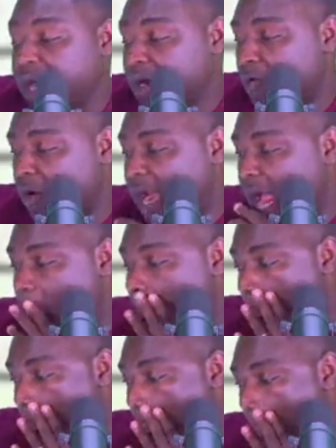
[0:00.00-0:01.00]
Now,
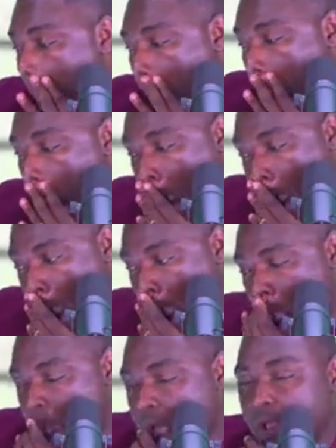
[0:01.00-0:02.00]

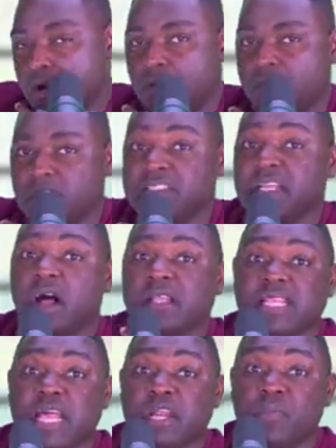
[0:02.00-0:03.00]
already baby a red
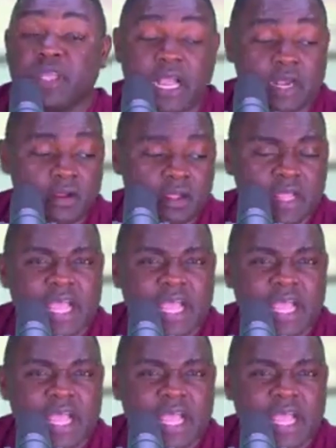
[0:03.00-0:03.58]
mark in one now.